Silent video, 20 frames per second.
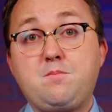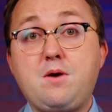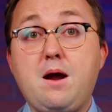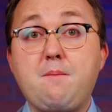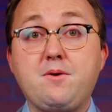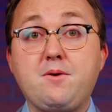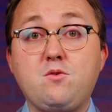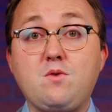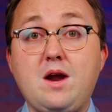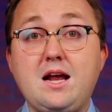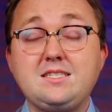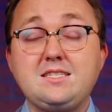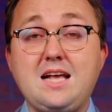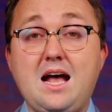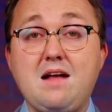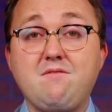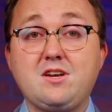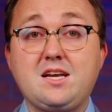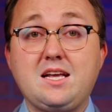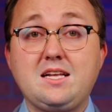Property rights
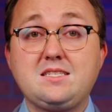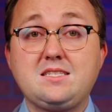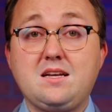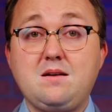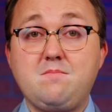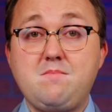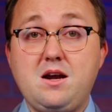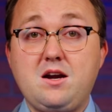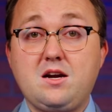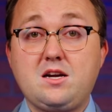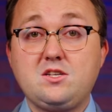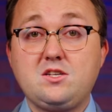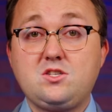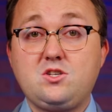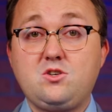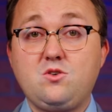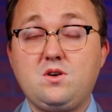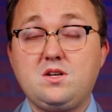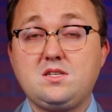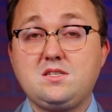advocates at American
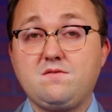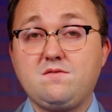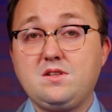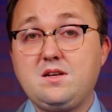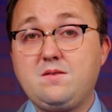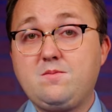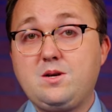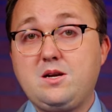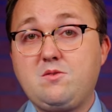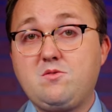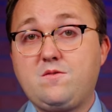Stewards of Liberty